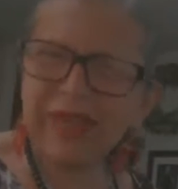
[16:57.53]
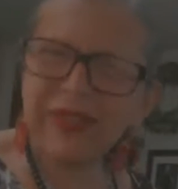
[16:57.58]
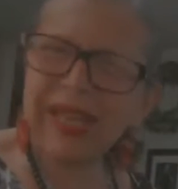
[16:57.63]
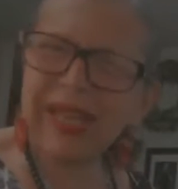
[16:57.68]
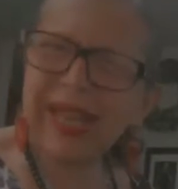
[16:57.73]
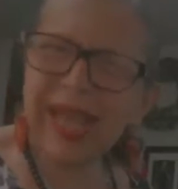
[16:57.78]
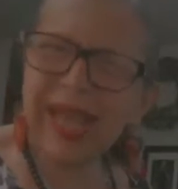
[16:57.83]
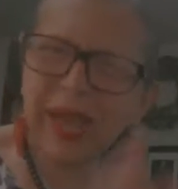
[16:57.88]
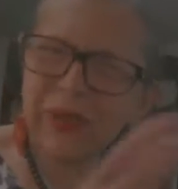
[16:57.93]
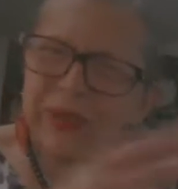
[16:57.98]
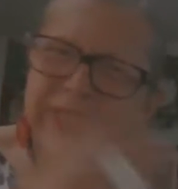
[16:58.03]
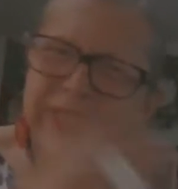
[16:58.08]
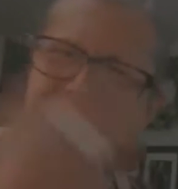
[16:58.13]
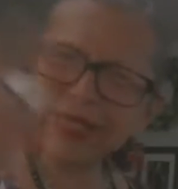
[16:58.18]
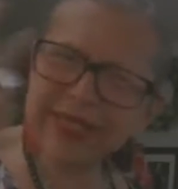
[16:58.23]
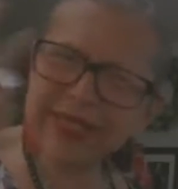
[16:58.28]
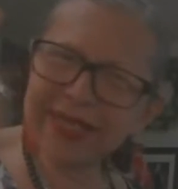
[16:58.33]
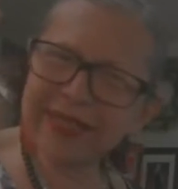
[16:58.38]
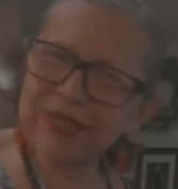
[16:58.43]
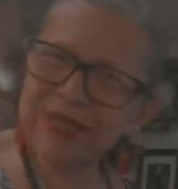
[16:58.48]
language
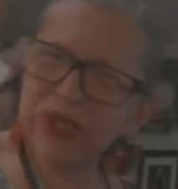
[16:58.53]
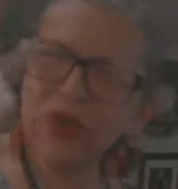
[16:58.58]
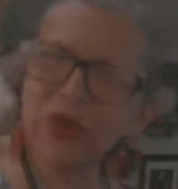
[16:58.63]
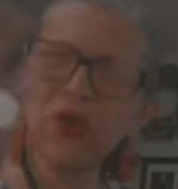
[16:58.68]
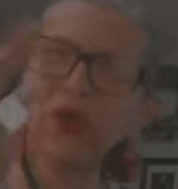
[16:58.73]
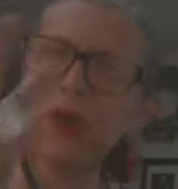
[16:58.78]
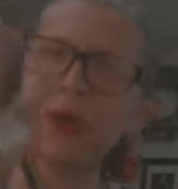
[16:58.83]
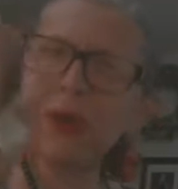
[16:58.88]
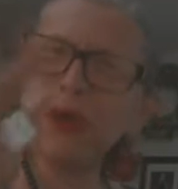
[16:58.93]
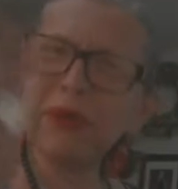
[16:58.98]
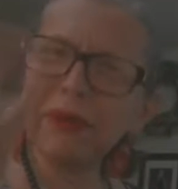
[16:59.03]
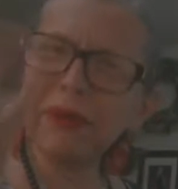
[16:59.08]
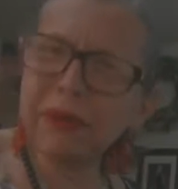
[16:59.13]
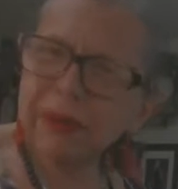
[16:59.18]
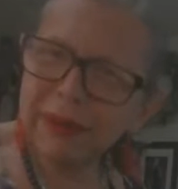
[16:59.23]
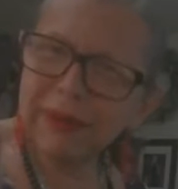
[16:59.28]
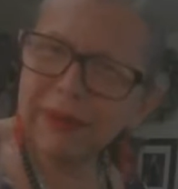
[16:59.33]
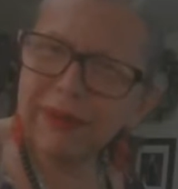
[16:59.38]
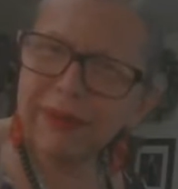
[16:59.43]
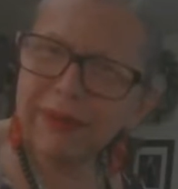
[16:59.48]
is so colonial?
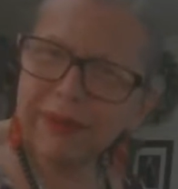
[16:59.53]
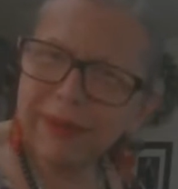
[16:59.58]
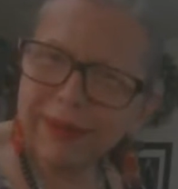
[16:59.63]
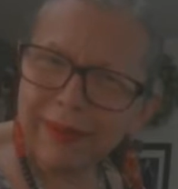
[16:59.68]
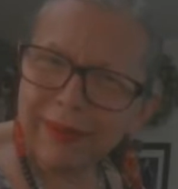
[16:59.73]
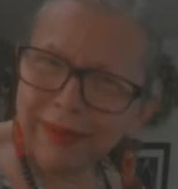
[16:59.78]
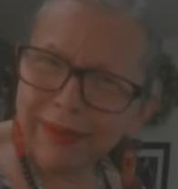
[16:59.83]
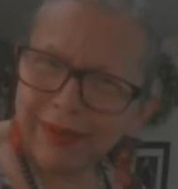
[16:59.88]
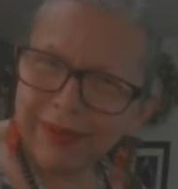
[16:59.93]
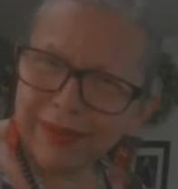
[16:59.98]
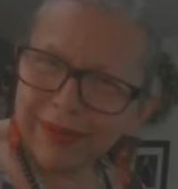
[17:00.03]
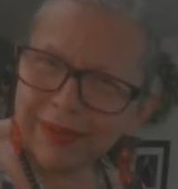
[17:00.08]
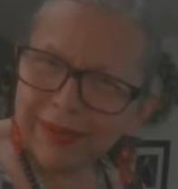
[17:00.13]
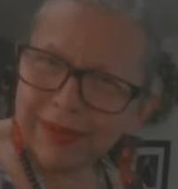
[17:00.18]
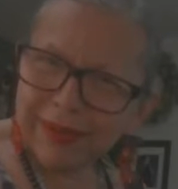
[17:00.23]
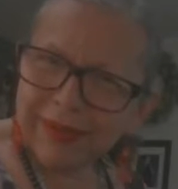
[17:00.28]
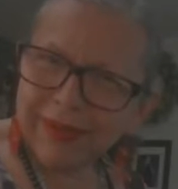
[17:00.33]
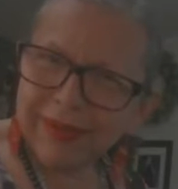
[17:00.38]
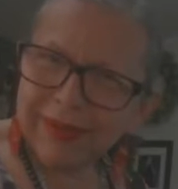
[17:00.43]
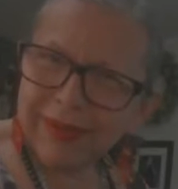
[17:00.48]

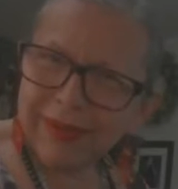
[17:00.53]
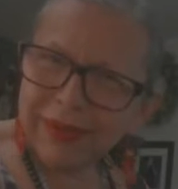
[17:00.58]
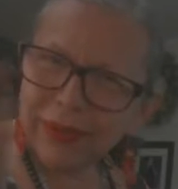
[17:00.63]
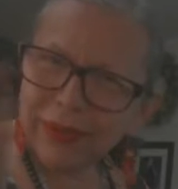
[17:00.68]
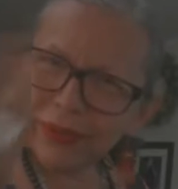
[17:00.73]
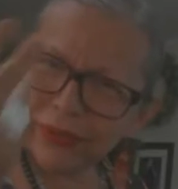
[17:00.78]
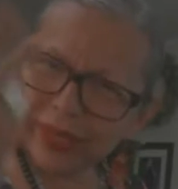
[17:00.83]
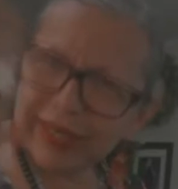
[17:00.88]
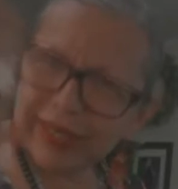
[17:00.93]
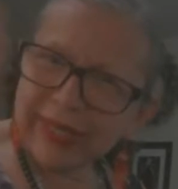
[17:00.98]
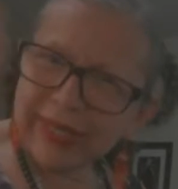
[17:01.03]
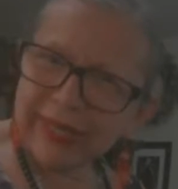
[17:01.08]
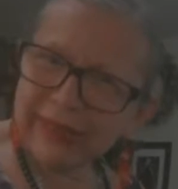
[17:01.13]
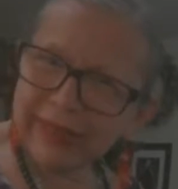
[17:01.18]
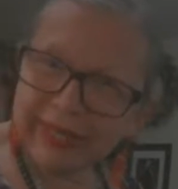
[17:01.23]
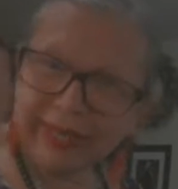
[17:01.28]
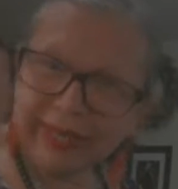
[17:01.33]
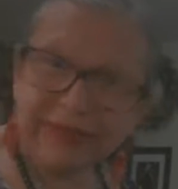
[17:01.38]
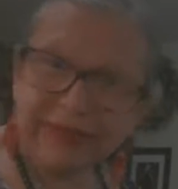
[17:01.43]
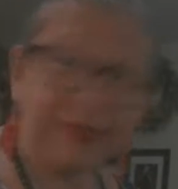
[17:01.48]
You really
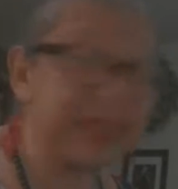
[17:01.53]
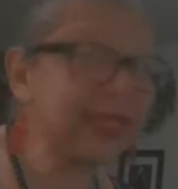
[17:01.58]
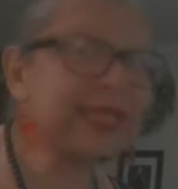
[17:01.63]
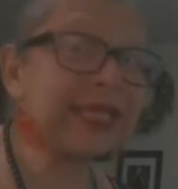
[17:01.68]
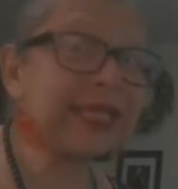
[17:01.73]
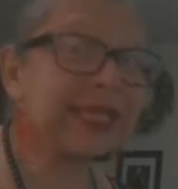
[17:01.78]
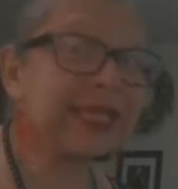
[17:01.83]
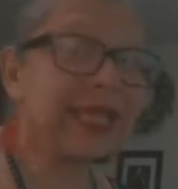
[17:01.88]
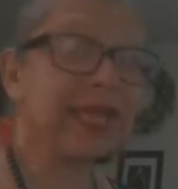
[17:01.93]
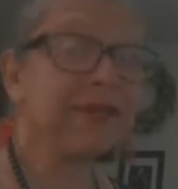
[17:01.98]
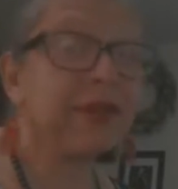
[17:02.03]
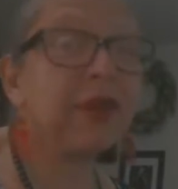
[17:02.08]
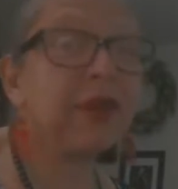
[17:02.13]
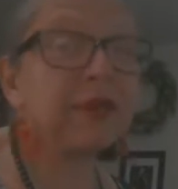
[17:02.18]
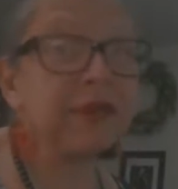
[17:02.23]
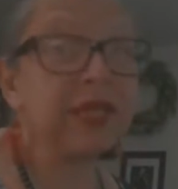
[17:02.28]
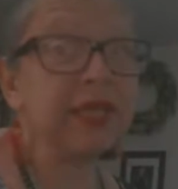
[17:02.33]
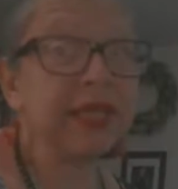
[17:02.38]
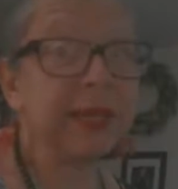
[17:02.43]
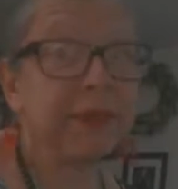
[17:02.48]
live as a slave? Oh,
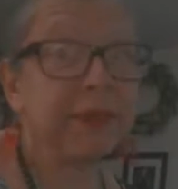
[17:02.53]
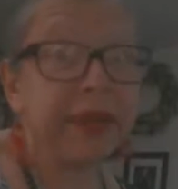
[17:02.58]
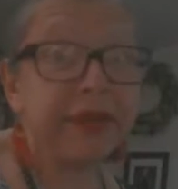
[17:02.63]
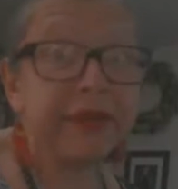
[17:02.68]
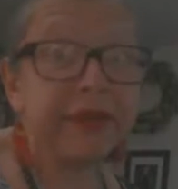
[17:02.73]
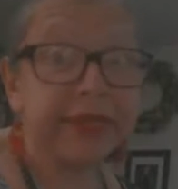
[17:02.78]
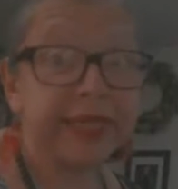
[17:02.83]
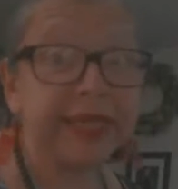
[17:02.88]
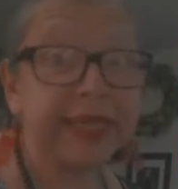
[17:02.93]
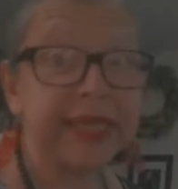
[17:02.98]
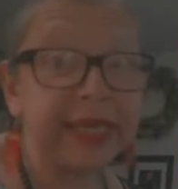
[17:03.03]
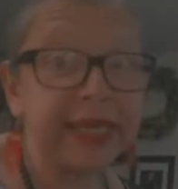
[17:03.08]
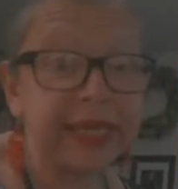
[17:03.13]
well, apparently,